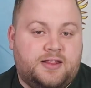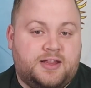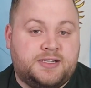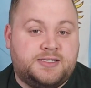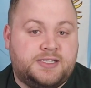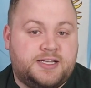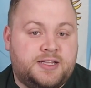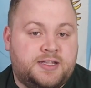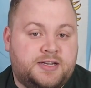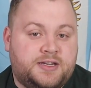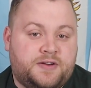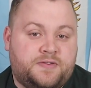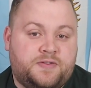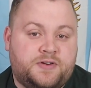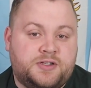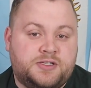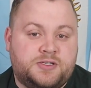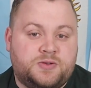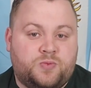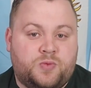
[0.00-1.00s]
Let's see the
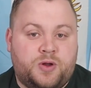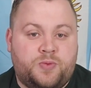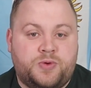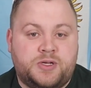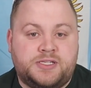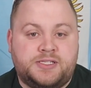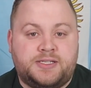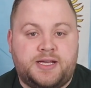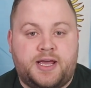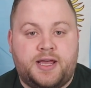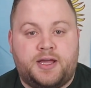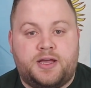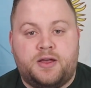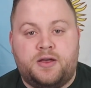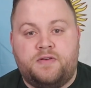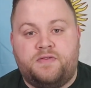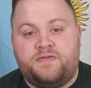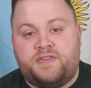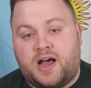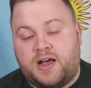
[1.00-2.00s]
difference when we stake
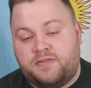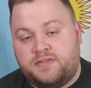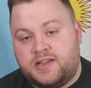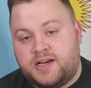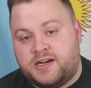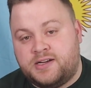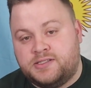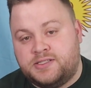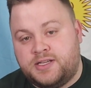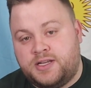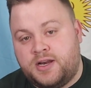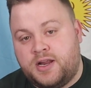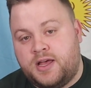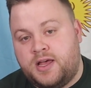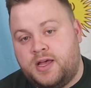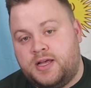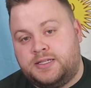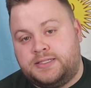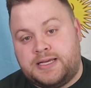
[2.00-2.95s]
5,000,